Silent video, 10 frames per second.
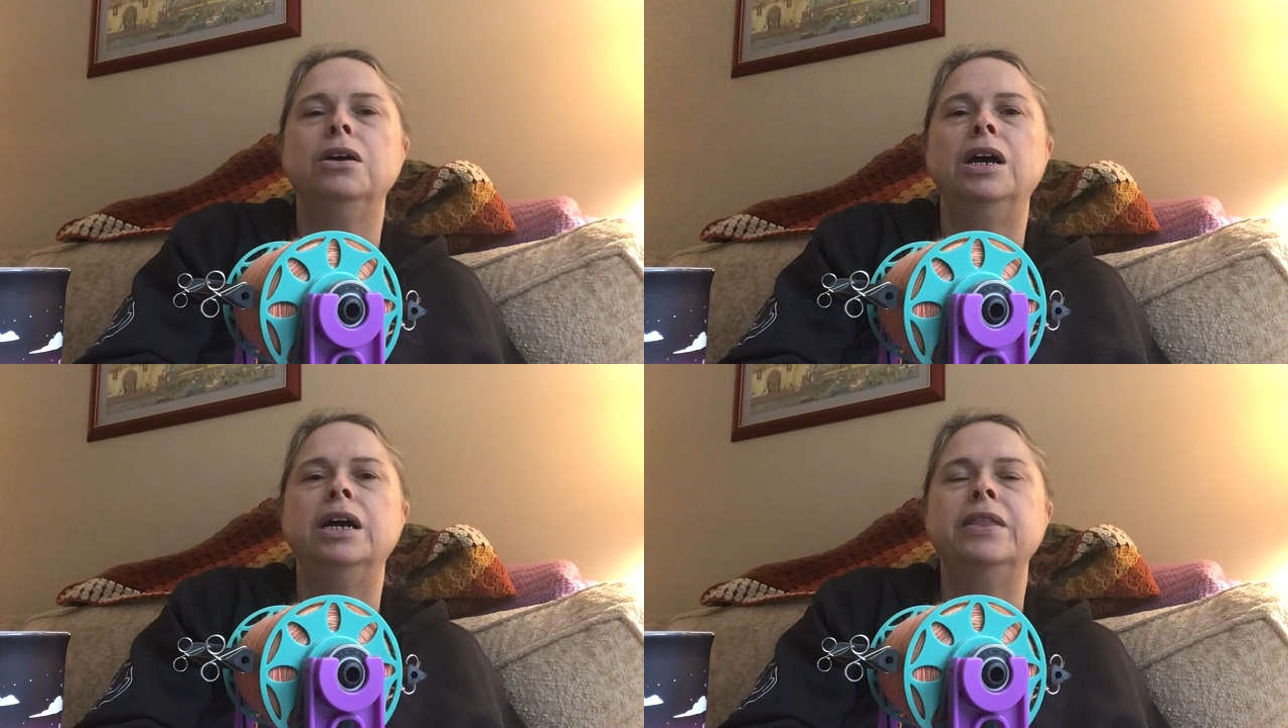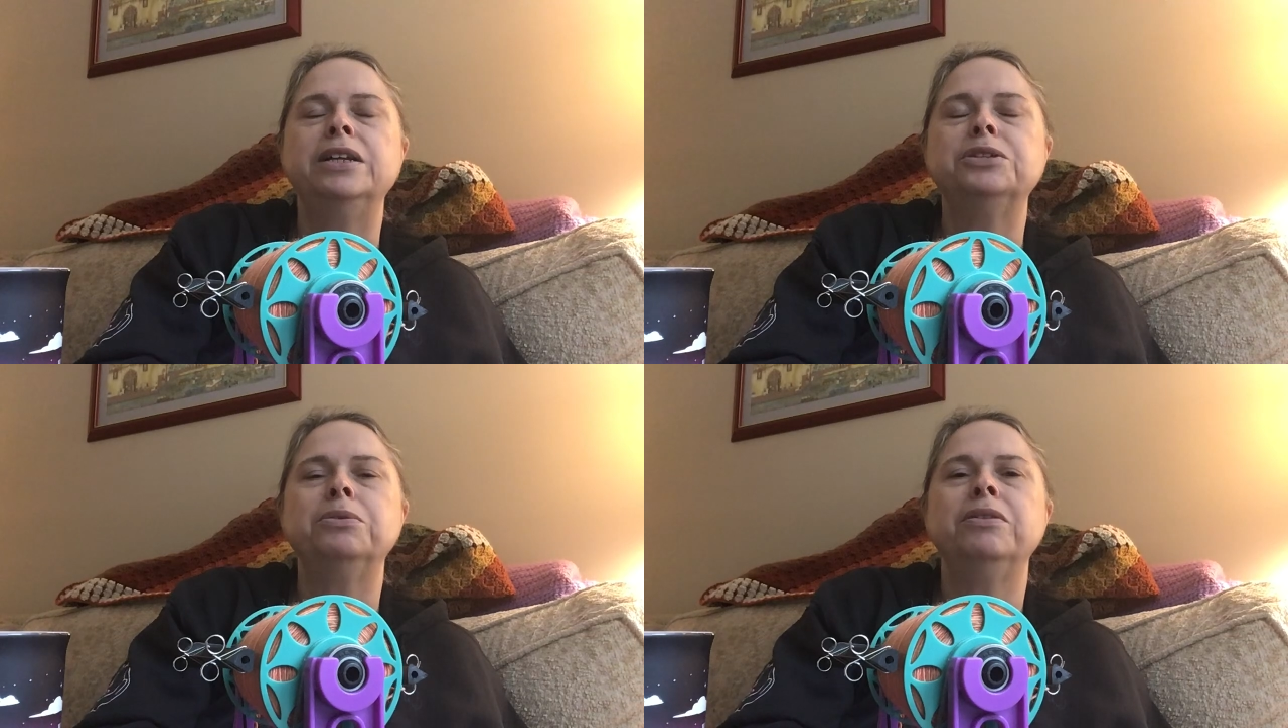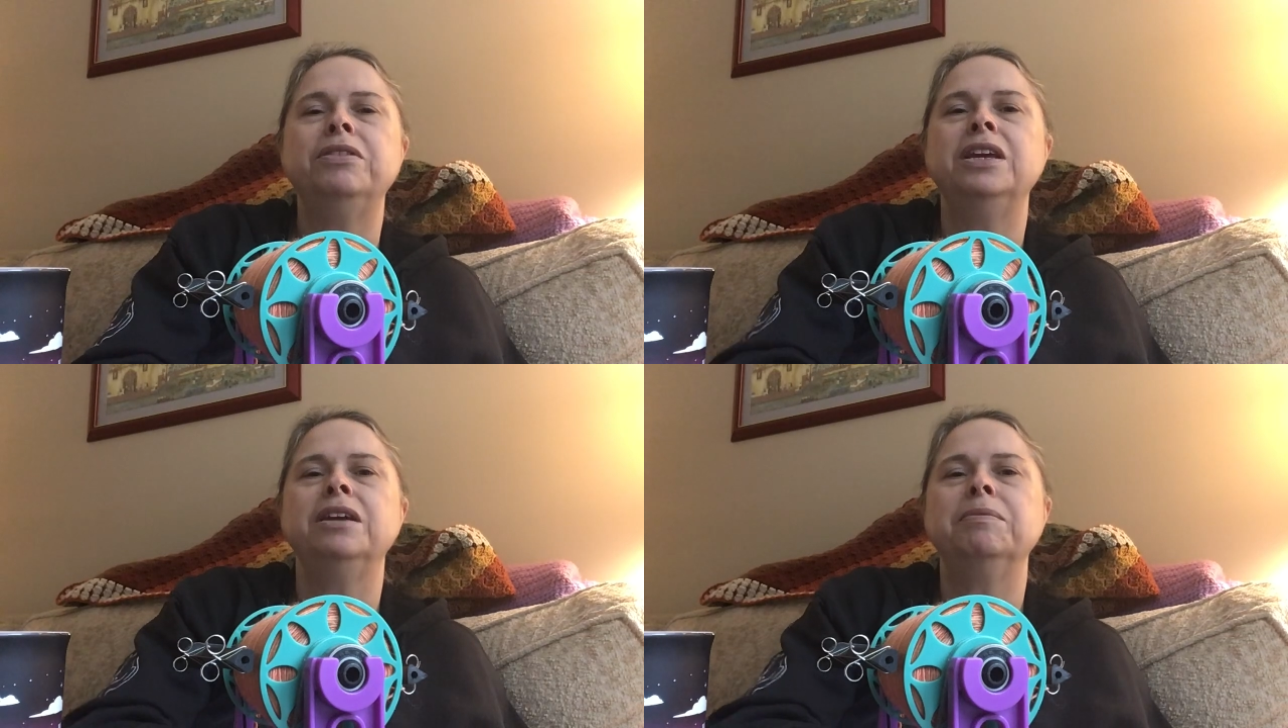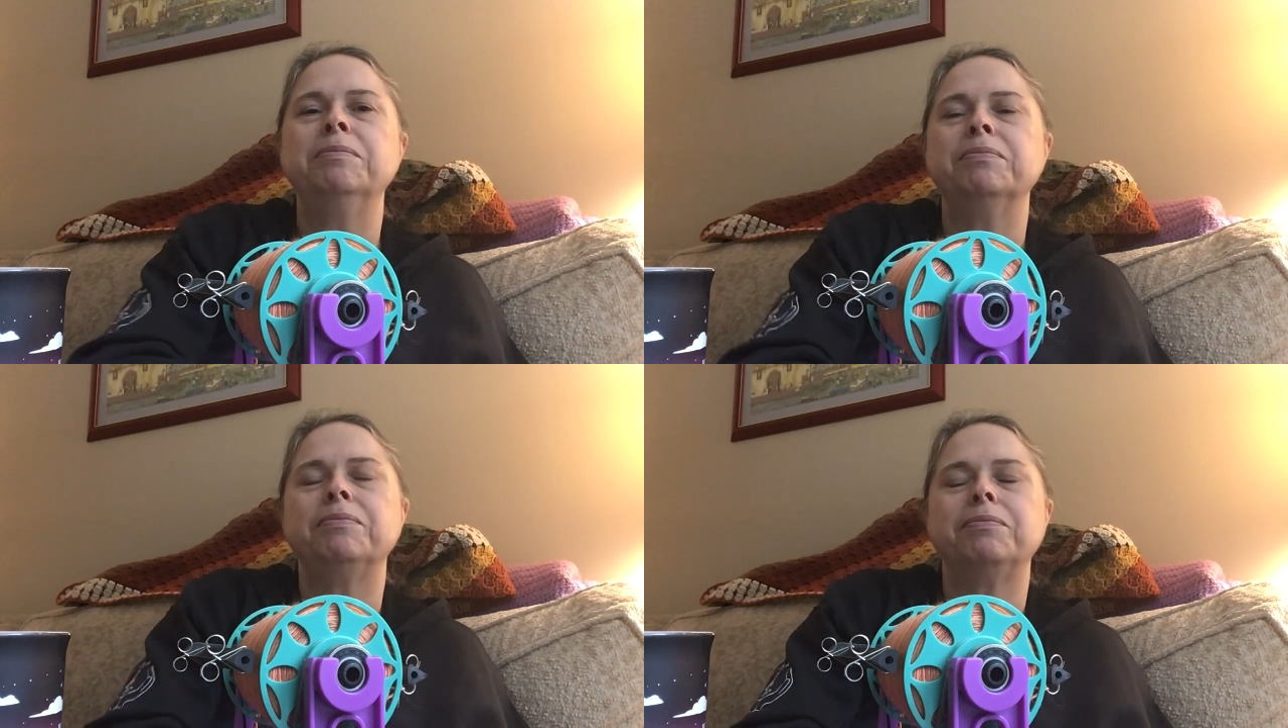that sort of thing.
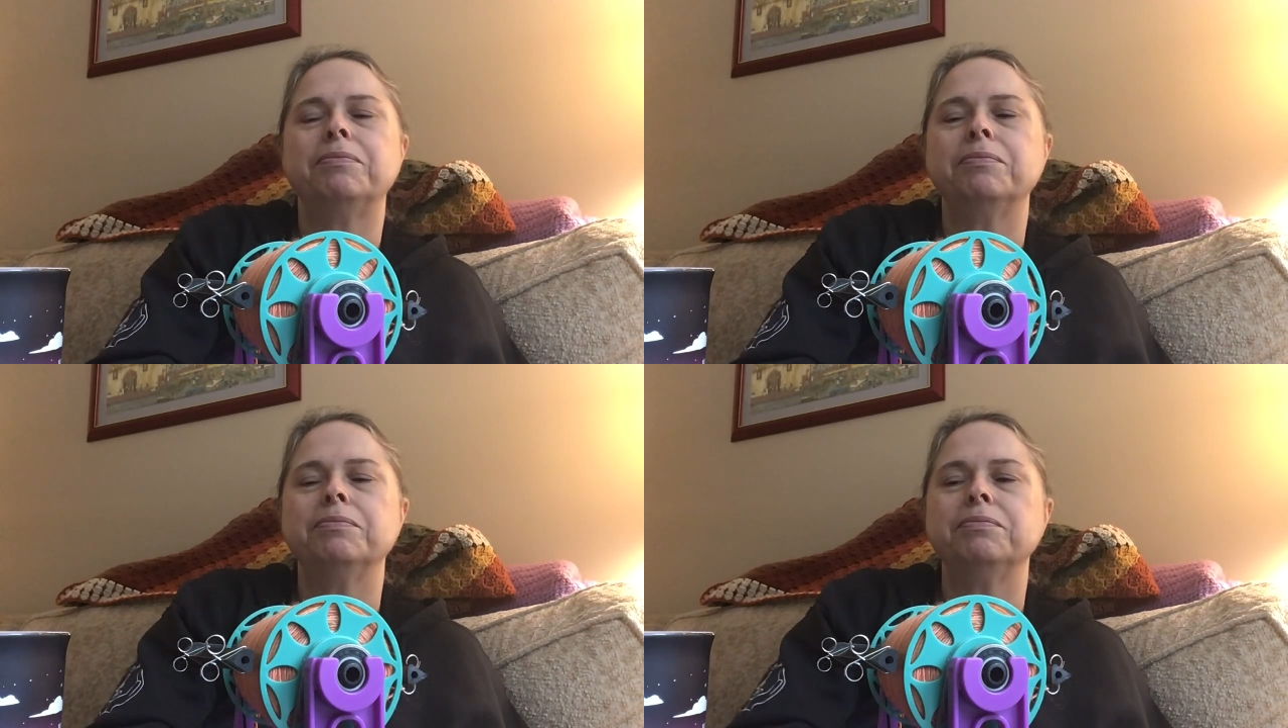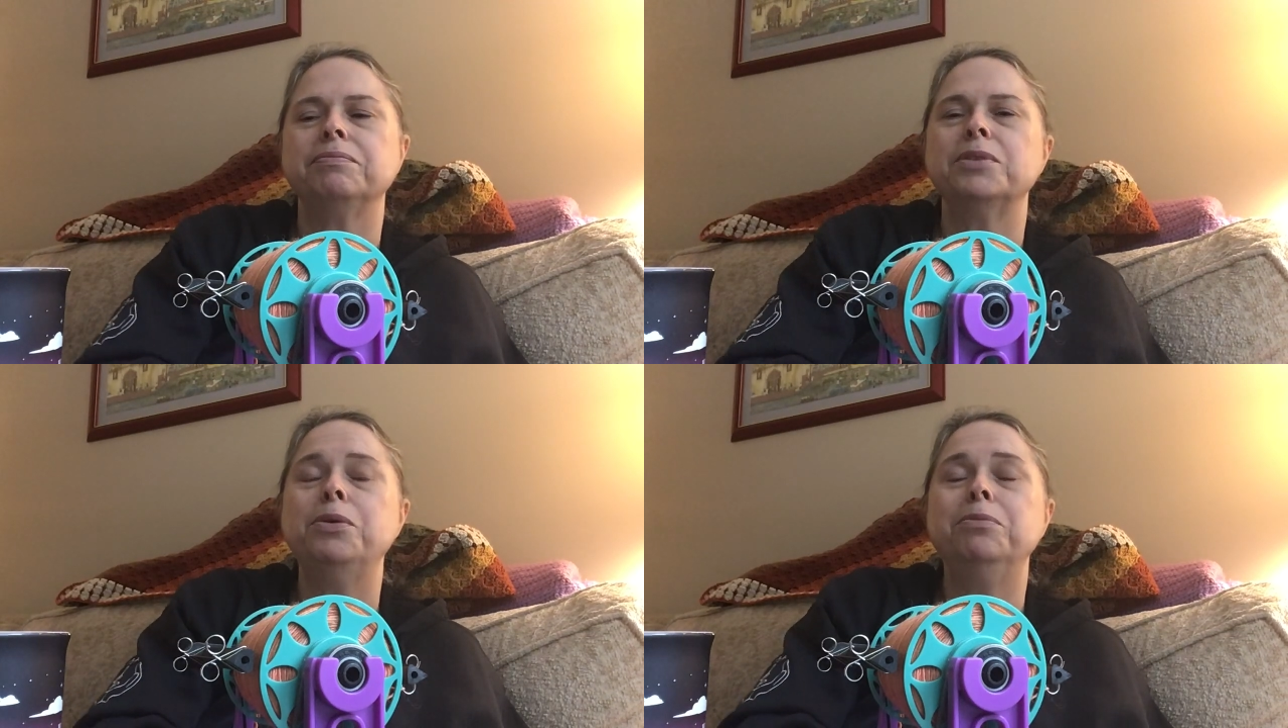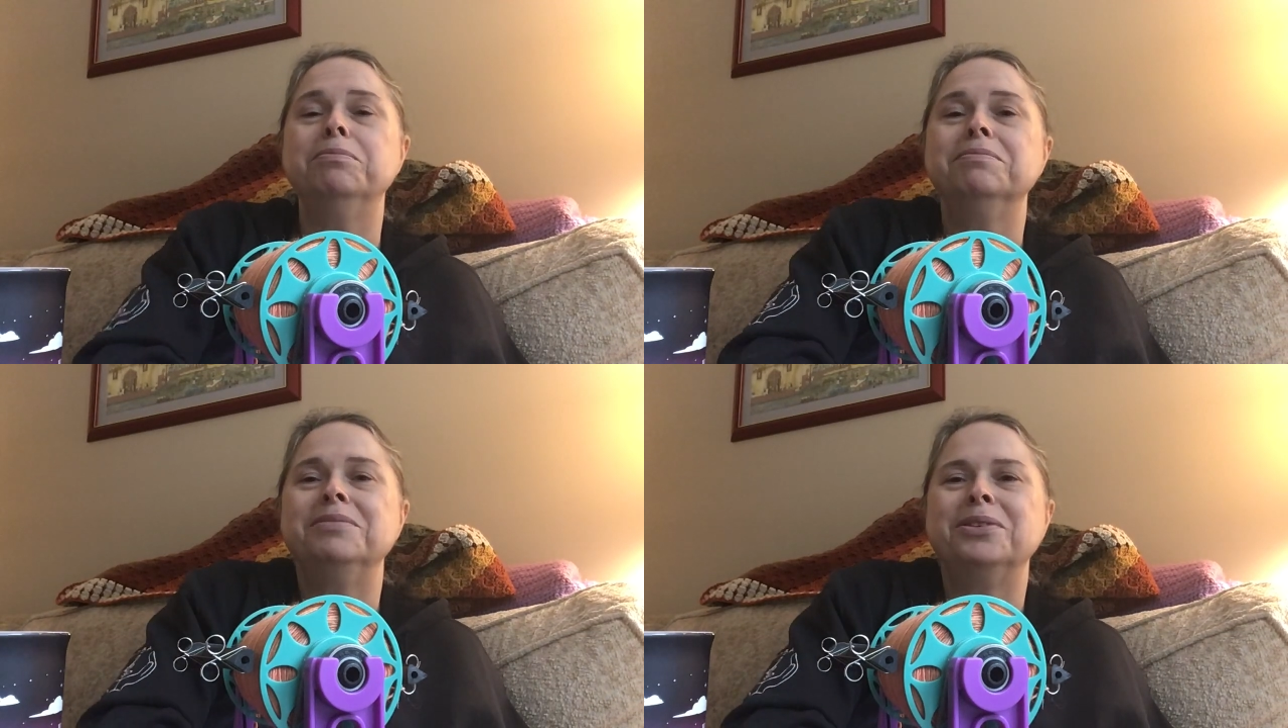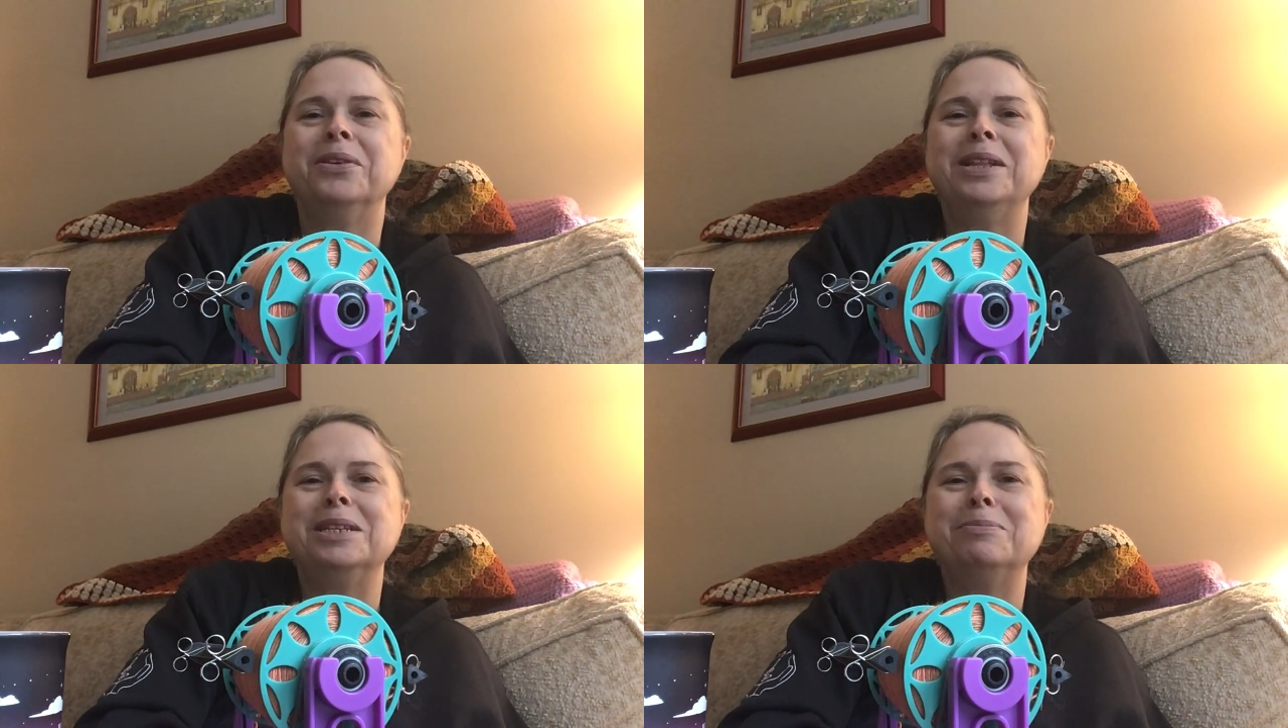Oh,
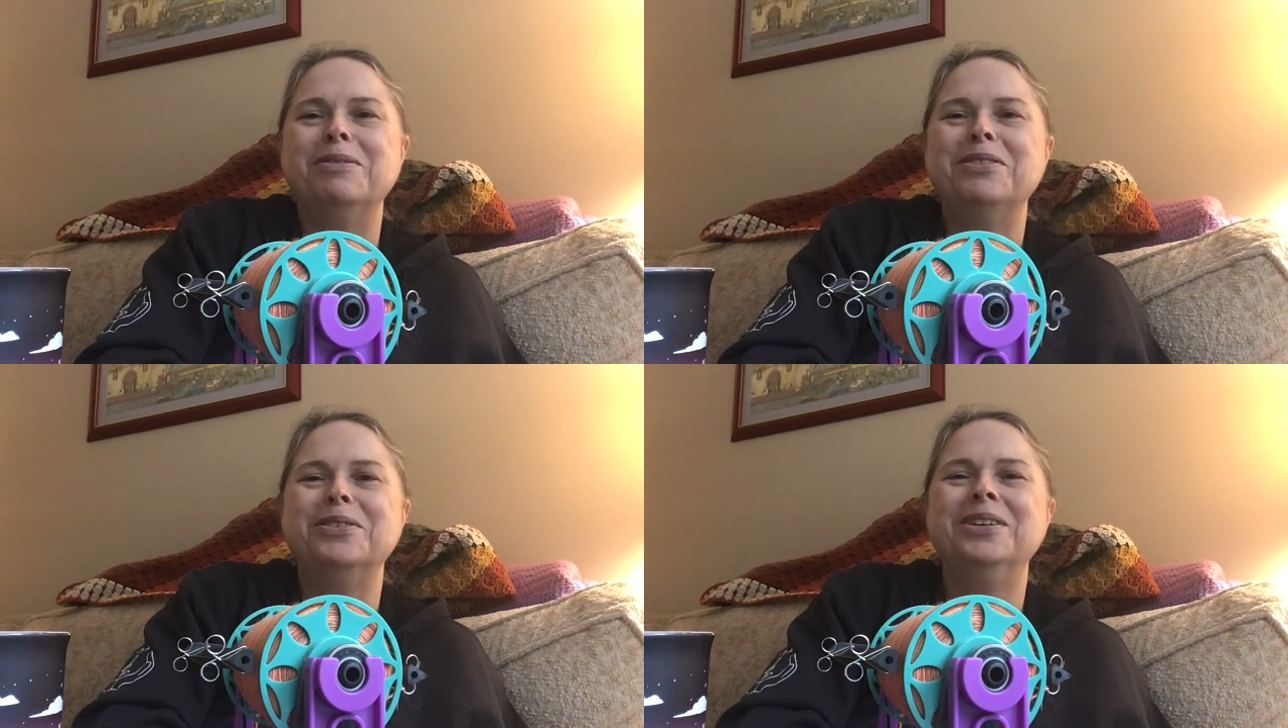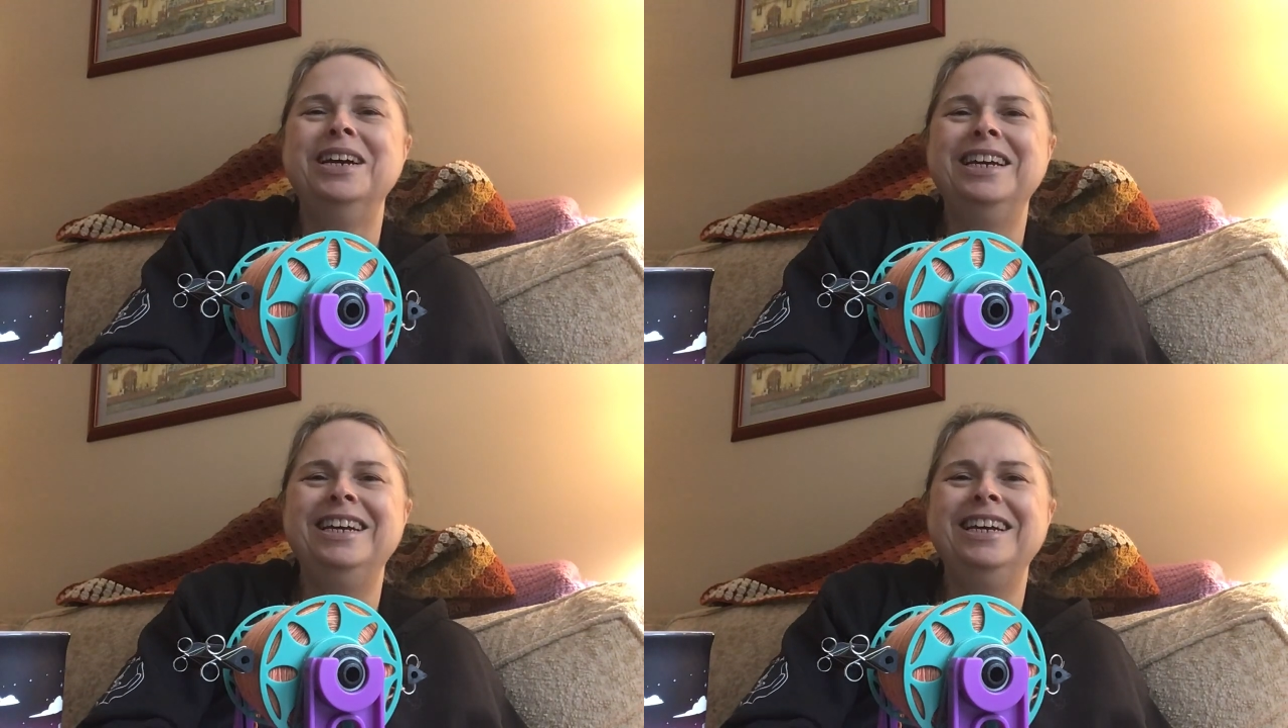sorry, that's my phone.